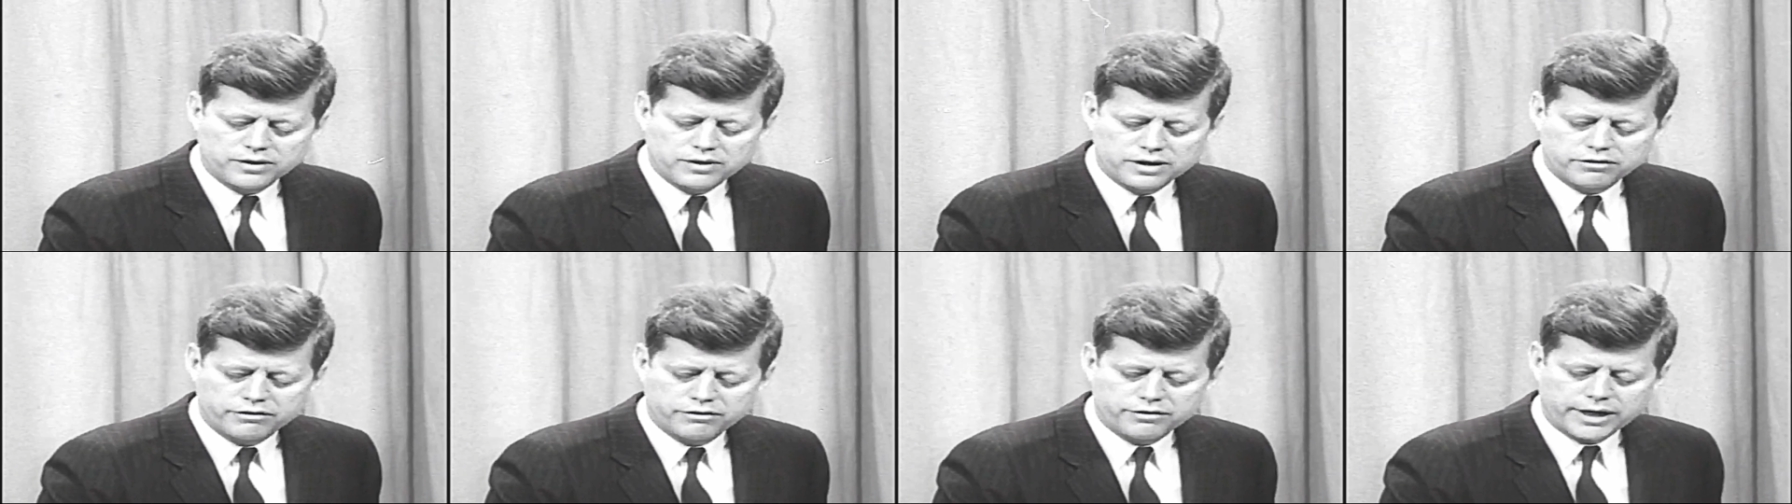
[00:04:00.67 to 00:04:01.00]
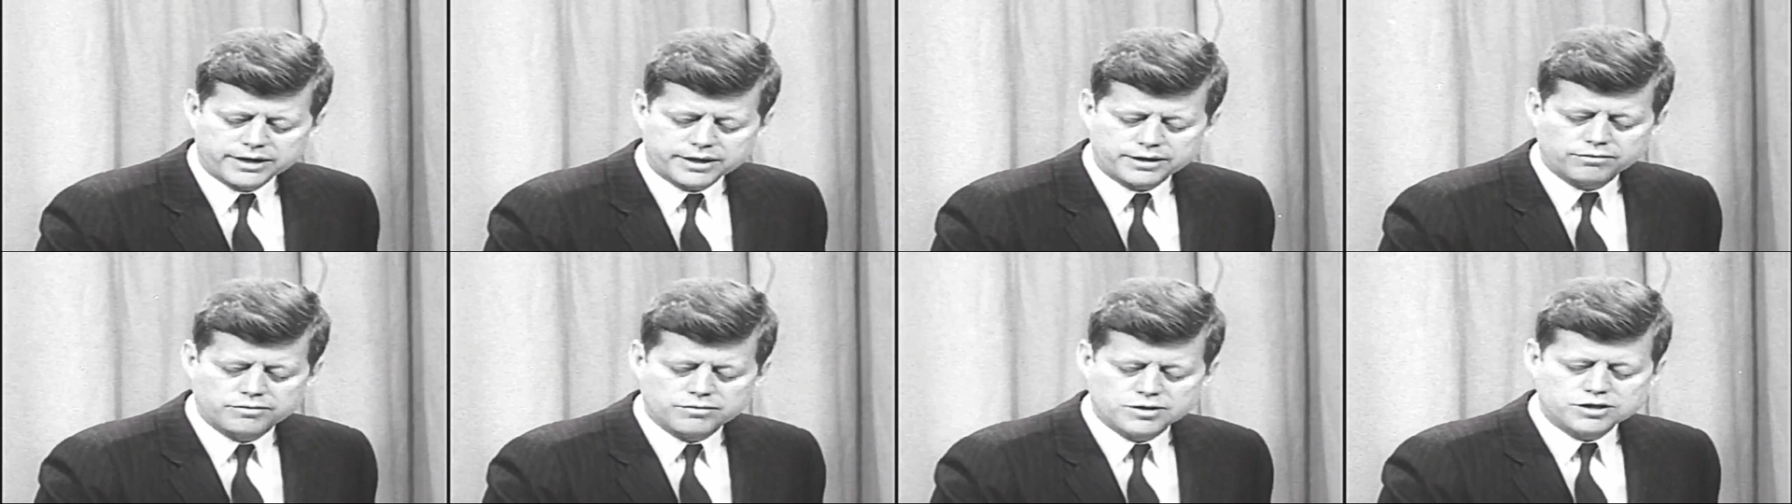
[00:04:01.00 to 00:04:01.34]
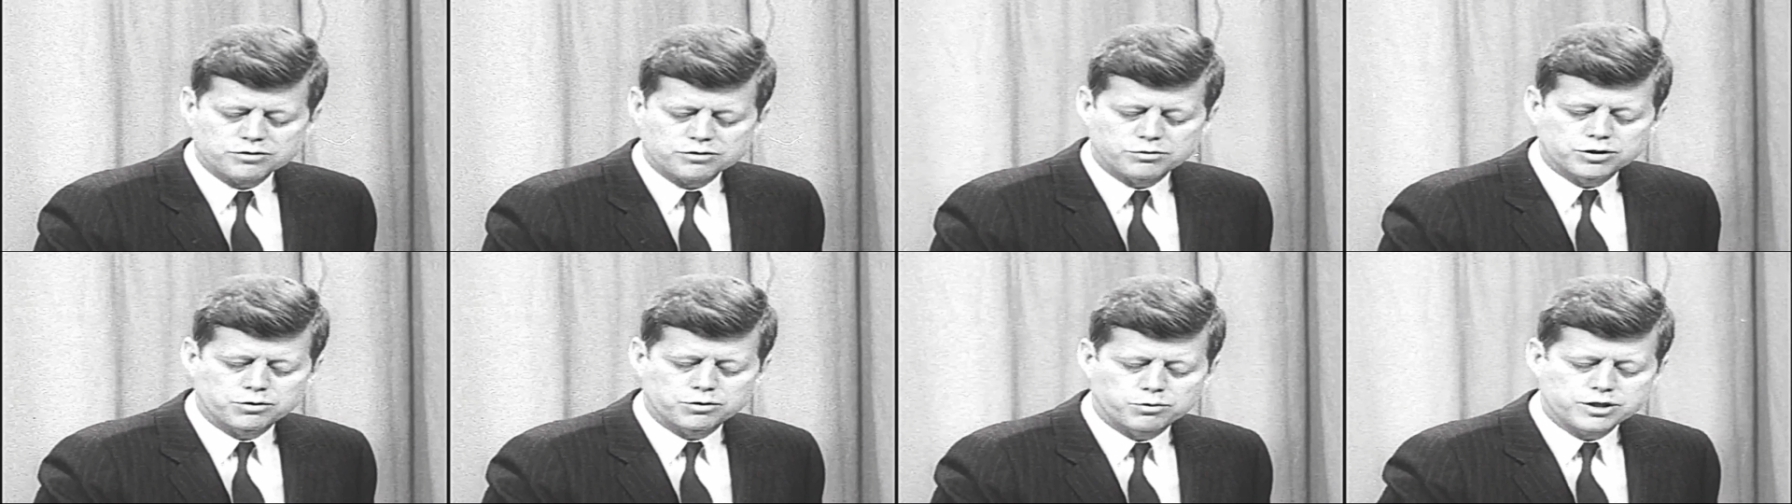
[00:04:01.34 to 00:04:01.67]
the
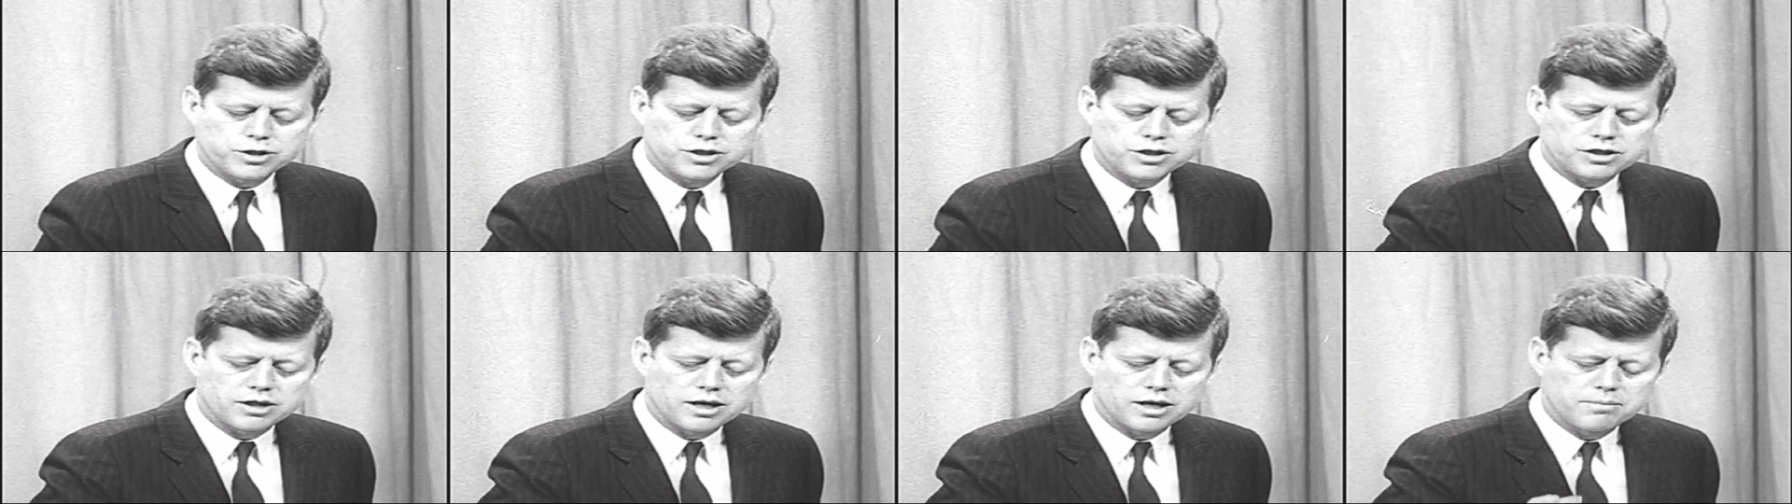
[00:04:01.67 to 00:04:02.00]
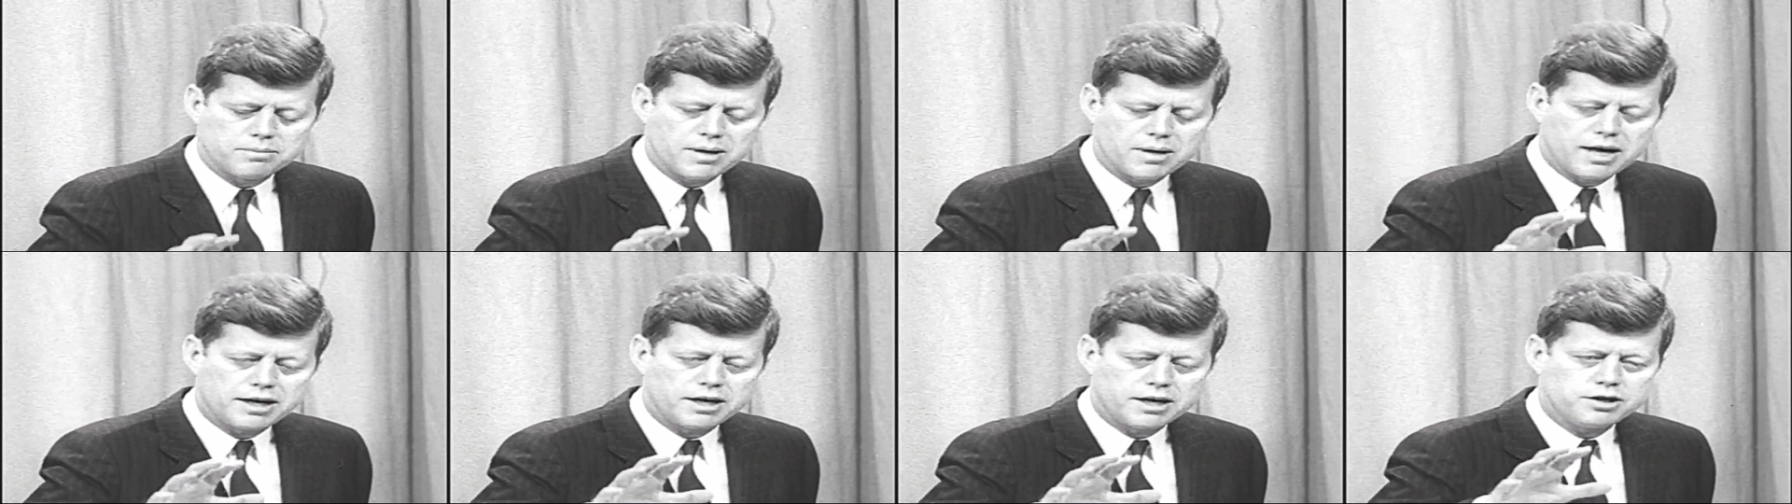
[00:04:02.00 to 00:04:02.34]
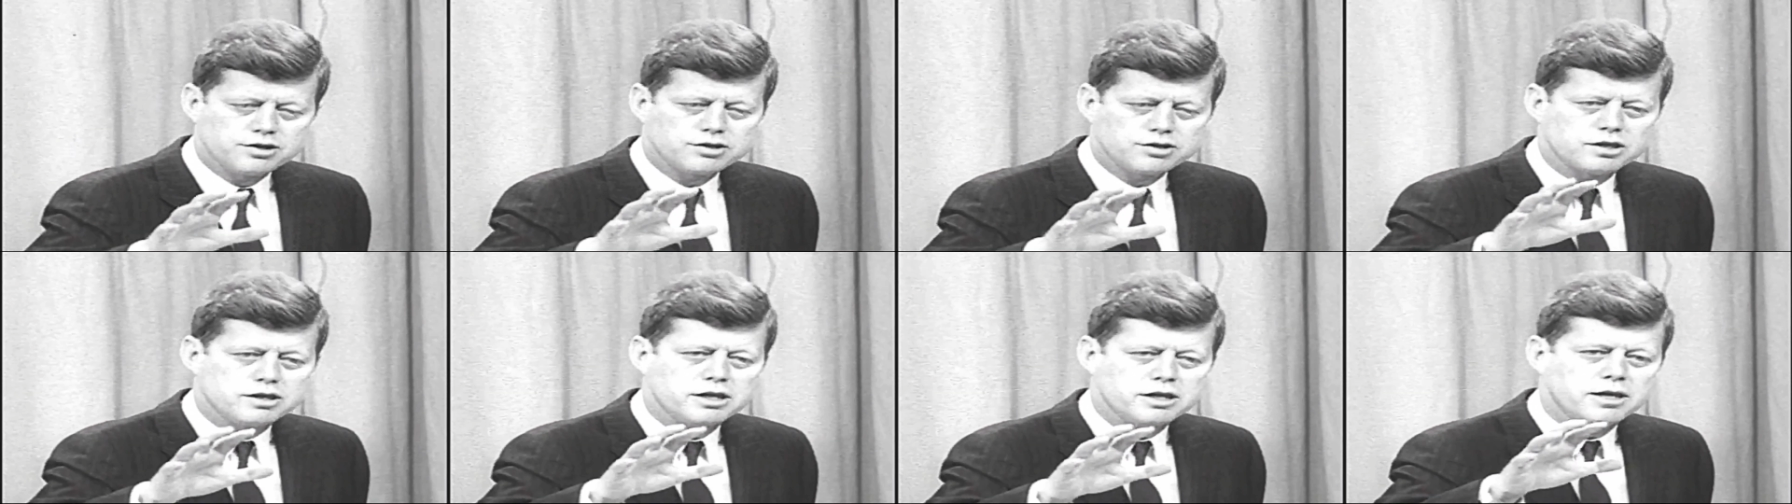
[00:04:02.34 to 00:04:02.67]
effectiveness with which they
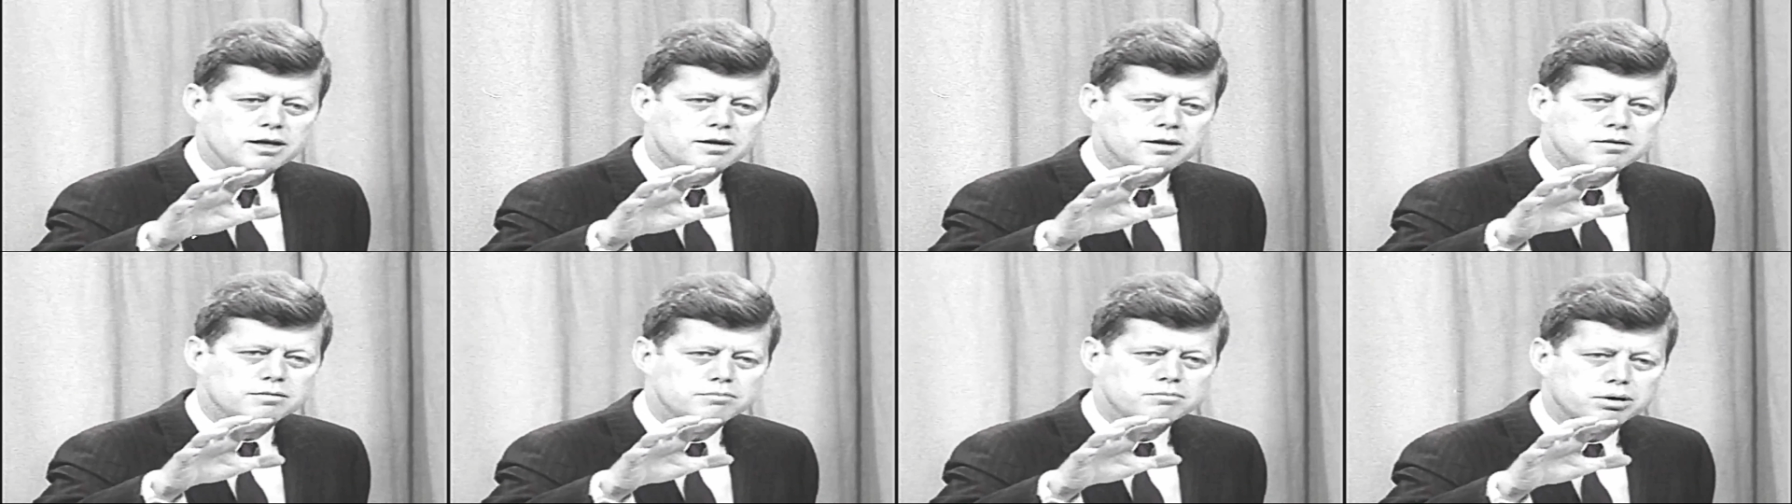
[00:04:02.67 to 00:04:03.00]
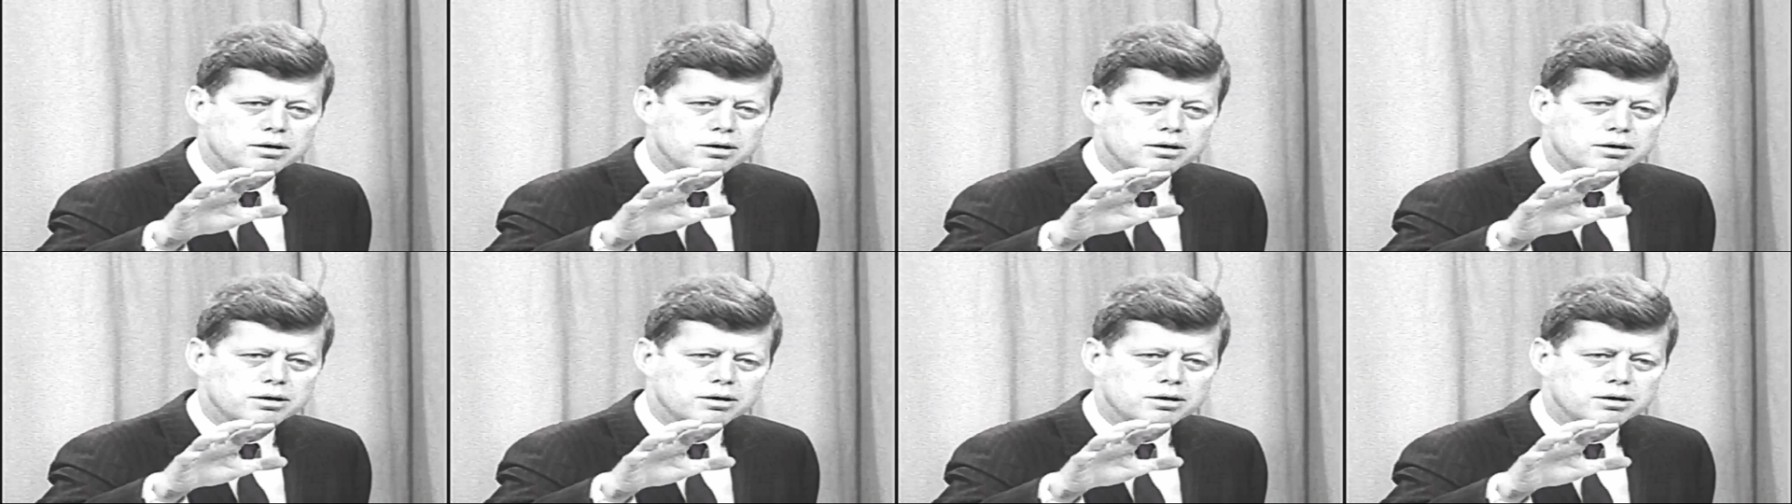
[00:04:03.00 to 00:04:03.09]
manage the